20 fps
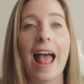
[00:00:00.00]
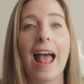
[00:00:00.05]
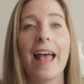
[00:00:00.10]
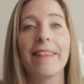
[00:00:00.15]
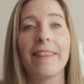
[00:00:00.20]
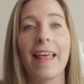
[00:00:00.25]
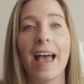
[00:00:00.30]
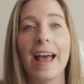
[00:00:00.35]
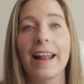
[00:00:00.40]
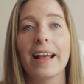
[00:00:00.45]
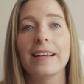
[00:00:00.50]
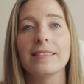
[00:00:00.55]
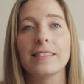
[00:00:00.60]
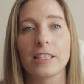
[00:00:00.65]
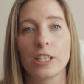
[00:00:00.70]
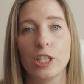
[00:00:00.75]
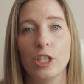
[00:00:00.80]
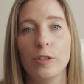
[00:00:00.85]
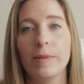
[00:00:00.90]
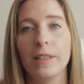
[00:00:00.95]
And that has
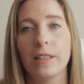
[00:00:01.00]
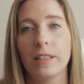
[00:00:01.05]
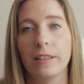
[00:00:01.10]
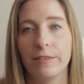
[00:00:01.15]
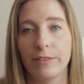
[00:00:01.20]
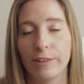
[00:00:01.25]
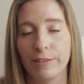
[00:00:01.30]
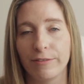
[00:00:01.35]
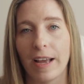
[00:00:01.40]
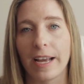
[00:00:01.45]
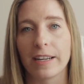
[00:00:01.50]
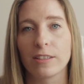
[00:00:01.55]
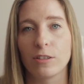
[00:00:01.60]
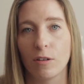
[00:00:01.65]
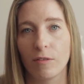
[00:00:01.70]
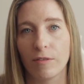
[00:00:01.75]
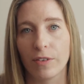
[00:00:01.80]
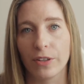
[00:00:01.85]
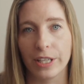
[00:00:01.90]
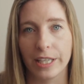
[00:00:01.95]
a cumulative effect
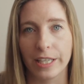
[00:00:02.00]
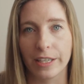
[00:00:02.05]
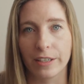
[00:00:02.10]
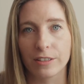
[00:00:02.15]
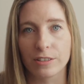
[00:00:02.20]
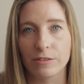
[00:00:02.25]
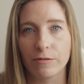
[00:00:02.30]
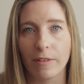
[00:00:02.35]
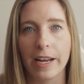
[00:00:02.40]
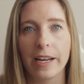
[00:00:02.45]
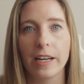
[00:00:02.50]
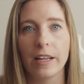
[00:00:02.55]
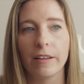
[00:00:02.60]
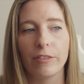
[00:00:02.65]
over the years, right?